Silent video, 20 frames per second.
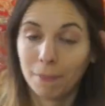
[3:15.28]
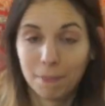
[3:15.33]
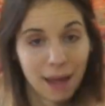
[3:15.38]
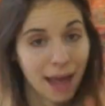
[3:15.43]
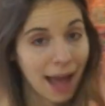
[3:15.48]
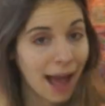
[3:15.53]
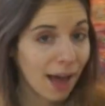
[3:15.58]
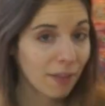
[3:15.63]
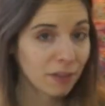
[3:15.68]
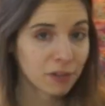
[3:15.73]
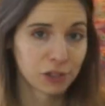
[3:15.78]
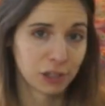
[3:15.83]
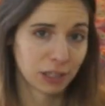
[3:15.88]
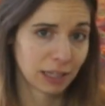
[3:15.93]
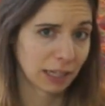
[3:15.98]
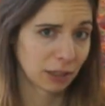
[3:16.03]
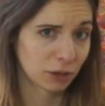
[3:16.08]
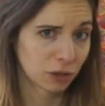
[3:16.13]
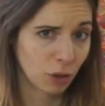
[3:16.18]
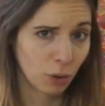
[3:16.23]
a bath. She
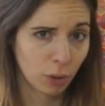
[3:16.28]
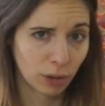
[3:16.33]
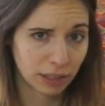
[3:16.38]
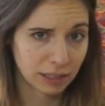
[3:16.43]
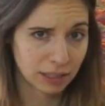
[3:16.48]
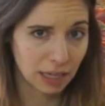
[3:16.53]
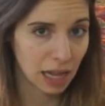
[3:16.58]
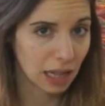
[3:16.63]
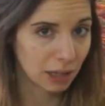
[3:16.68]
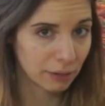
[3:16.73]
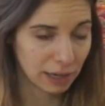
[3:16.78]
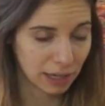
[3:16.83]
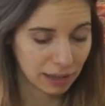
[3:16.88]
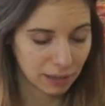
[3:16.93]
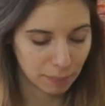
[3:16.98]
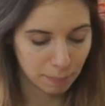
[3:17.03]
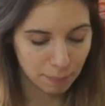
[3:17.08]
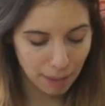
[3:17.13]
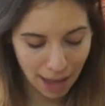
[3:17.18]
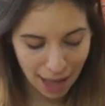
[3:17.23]
like totally
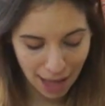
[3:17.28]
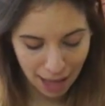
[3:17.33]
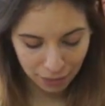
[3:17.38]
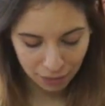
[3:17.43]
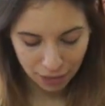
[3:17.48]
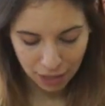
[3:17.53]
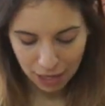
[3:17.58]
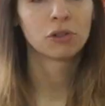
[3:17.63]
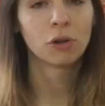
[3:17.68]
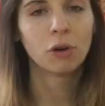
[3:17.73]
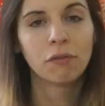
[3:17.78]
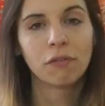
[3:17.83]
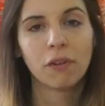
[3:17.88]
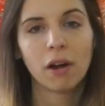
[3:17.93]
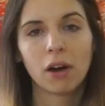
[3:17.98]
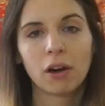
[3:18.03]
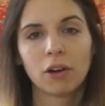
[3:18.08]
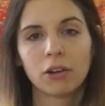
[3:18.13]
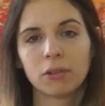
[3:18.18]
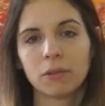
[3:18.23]
tolerated the bath. So
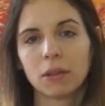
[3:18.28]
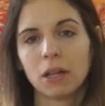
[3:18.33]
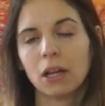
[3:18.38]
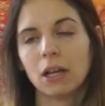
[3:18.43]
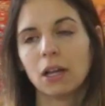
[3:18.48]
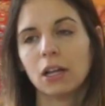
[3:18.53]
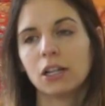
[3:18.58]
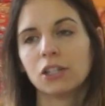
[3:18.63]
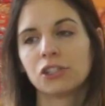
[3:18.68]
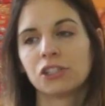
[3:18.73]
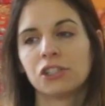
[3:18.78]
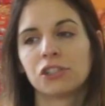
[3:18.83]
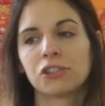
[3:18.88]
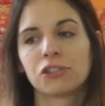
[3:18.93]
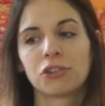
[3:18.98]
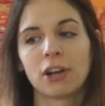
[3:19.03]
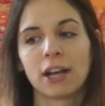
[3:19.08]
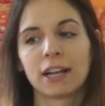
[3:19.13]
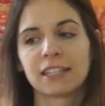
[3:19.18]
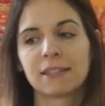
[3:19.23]
far, she
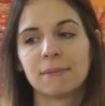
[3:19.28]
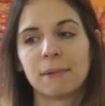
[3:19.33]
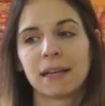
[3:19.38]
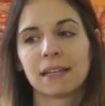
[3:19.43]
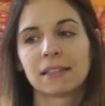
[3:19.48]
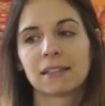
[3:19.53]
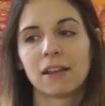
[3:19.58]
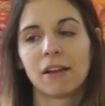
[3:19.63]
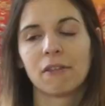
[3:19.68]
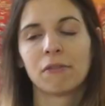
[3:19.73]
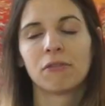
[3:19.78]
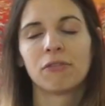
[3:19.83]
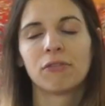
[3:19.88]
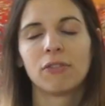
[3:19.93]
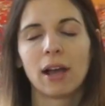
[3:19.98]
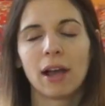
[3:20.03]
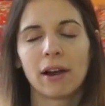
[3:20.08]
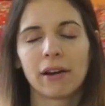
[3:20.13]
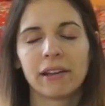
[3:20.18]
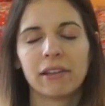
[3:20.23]
strikes me as a
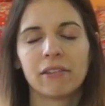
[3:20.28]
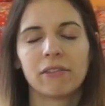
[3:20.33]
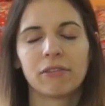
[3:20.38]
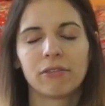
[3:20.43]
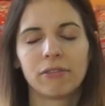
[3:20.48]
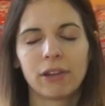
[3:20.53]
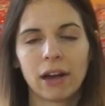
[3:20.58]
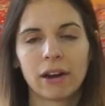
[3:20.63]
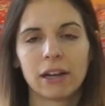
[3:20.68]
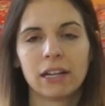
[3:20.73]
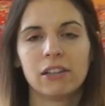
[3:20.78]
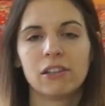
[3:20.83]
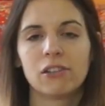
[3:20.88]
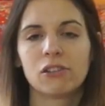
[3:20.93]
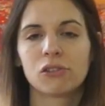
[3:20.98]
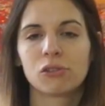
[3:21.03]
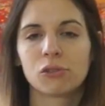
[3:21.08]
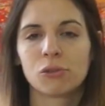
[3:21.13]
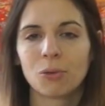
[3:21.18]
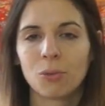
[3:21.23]
very, very
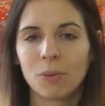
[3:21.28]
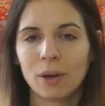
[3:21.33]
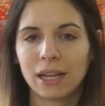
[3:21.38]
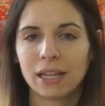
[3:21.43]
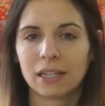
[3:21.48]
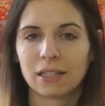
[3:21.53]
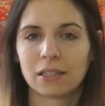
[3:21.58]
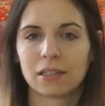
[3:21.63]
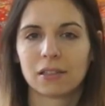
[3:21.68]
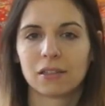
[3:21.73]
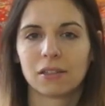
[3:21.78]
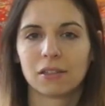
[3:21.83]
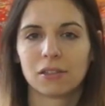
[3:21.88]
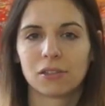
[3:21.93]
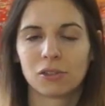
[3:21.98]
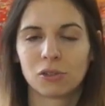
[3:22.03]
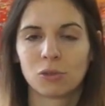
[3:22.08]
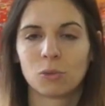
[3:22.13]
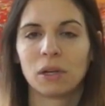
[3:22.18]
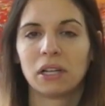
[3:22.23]
sweet,
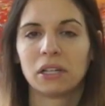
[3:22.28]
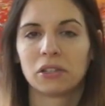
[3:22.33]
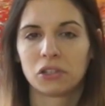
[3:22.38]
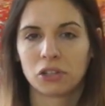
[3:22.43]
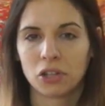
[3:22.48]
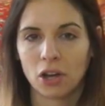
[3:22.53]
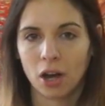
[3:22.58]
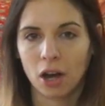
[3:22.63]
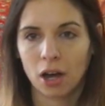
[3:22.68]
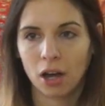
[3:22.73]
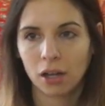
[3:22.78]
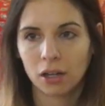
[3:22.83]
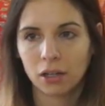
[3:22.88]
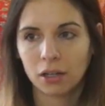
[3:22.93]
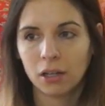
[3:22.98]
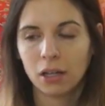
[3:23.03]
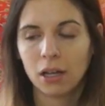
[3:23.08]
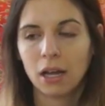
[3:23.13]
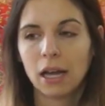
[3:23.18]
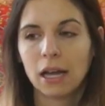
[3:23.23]
sweet
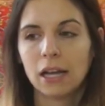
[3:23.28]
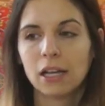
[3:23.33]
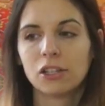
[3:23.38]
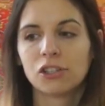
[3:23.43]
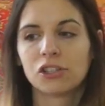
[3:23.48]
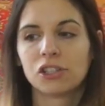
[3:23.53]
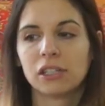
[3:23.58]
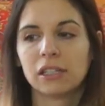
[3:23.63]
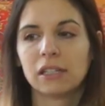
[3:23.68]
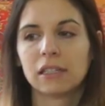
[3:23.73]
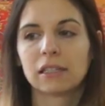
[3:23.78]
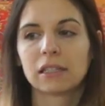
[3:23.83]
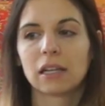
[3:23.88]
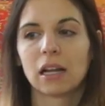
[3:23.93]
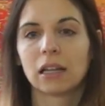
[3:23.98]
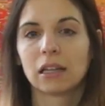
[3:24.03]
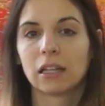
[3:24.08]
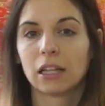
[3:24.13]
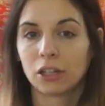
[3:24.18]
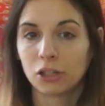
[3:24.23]
dog. She's
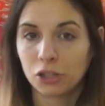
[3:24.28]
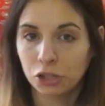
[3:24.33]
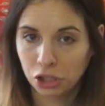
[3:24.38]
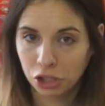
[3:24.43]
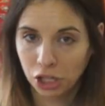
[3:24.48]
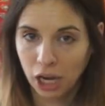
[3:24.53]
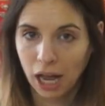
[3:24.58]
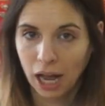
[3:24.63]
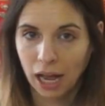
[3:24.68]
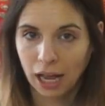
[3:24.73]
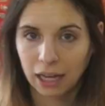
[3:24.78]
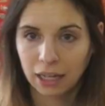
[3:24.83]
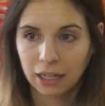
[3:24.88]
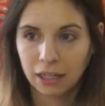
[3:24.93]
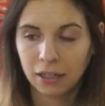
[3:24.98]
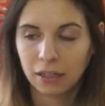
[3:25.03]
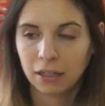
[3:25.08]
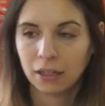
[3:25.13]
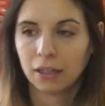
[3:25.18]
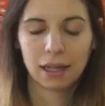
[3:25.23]
a little
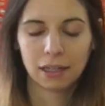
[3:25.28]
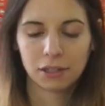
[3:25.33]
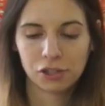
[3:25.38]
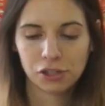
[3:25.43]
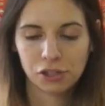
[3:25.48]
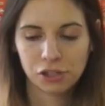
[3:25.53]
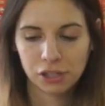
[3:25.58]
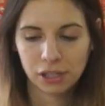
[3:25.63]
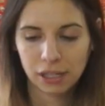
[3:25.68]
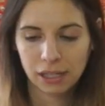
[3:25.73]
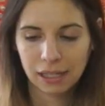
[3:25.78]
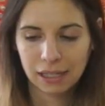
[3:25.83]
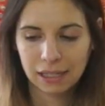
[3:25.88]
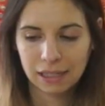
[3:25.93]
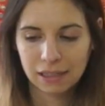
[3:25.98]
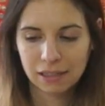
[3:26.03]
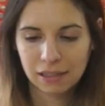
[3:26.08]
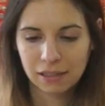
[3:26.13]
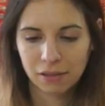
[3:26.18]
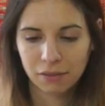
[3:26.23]
shy.
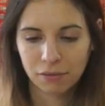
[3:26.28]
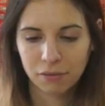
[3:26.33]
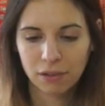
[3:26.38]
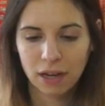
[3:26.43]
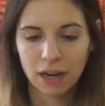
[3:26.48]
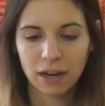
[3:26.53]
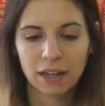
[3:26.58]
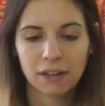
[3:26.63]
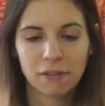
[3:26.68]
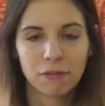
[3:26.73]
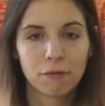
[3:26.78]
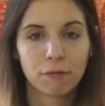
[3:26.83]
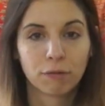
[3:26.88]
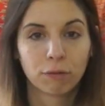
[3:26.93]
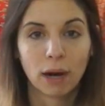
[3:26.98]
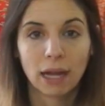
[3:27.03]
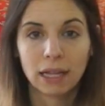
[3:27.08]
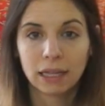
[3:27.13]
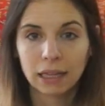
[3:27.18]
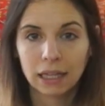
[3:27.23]
She's very
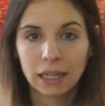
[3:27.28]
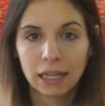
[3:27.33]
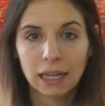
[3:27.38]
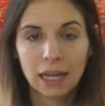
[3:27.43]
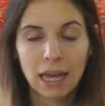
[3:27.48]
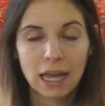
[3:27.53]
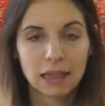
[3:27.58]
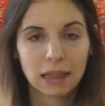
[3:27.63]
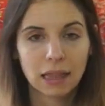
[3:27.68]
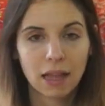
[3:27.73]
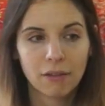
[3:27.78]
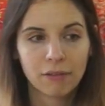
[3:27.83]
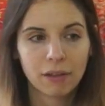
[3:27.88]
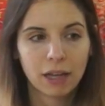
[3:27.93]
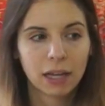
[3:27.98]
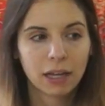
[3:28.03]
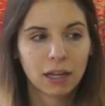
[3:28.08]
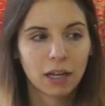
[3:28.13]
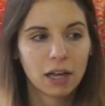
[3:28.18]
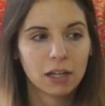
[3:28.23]
friendly and
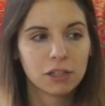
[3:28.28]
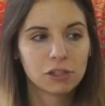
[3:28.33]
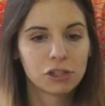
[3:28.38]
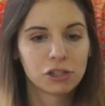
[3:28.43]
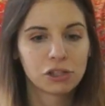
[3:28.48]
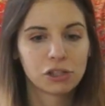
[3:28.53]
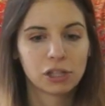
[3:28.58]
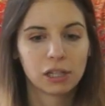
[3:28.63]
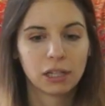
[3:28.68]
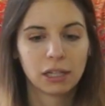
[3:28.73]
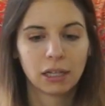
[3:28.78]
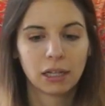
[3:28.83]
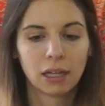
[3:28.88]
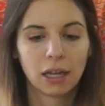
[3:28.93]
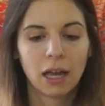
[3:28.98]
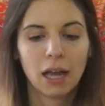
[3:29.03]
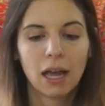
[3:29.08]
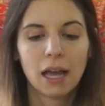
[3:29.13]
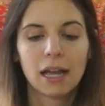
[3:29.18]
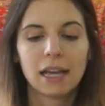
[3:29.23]
loving.
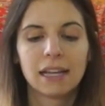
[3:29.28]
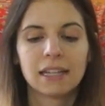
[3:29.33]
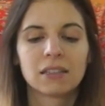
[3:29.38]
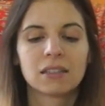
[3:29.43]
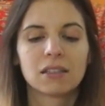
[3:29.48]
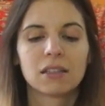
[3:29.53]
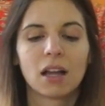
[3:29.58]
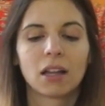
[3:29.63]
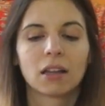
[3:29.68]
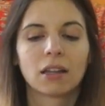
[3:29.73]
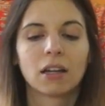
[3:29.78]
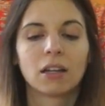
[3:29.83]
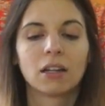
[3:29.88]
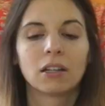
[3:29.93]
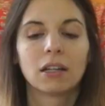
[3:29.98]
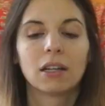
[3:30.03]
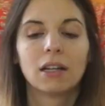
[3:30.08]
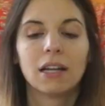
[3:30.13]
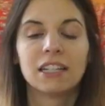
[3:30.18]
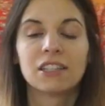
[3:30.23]
She is a
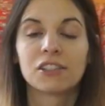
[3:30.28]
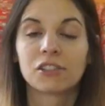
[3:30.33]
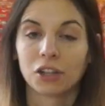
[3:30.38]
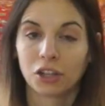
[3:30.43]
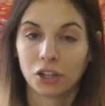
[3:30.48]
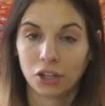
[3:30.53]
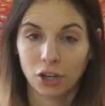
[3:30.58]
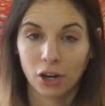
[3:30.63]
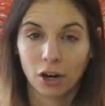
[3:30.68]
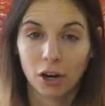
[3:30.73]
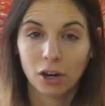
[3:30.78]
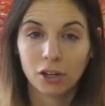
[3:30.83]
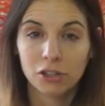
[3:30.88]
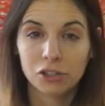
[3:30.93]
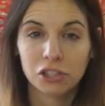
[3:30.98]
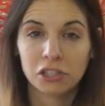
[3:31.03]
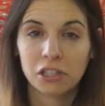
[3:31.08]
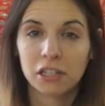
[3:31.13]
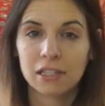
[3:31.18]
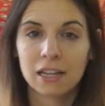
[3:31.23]
little insecure.
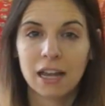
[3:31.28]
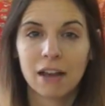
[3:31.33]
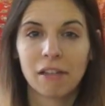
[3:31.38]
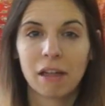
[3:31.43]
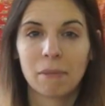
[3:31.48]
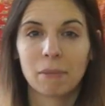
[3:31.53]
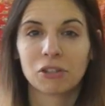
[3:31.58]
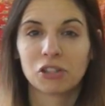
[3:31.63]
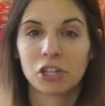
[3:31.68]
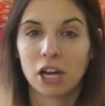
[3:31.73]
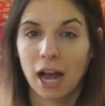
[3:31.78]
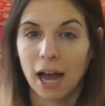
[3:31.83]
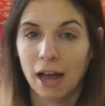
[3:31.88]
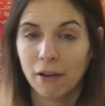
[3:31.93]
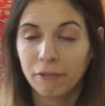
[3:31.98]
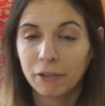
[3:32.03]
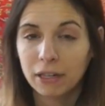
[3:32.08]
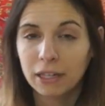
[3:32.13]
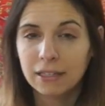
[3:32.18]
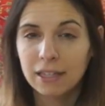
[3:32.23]
She doesn't have that much
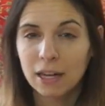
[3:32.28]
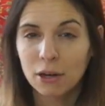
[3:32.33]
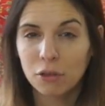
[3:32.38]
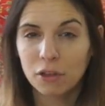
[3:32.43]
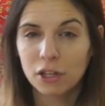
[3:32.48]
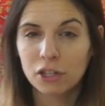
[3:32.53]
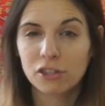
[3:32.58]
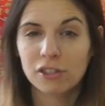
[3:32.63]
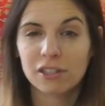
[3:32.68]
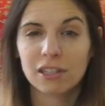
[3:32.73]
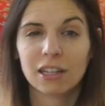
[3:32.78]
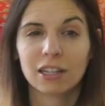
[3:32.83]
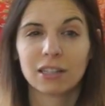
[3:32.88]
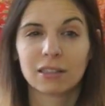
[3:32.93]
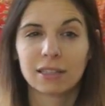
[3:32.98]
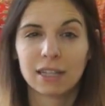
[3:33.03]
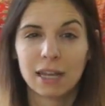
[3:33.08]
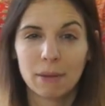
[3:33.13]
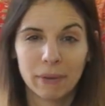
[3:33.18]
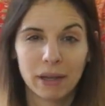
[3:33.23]
confidence, I don't think. She's a little
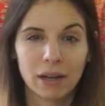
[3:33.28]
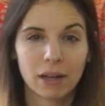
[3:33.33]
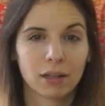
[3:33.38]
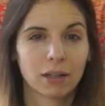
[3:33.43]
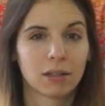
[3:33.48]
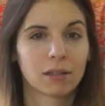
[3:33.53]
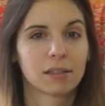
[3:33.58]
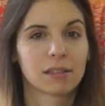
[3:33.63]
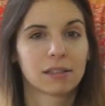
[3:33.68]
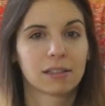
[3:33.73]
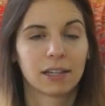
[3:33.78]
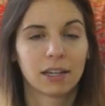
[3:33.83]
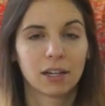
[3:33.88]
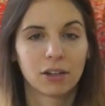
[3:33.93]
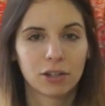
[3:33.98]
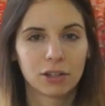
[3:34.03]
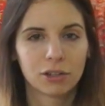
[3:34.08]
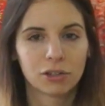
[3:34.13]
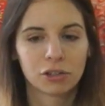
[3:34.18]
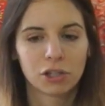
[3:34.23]
timid, a little
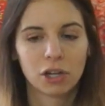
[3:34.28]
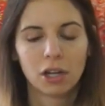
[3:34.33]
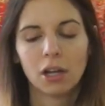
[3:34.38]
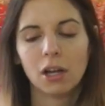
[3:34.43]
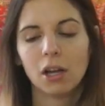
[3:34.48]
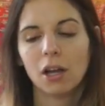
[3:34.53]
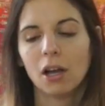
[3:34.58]
skitterish.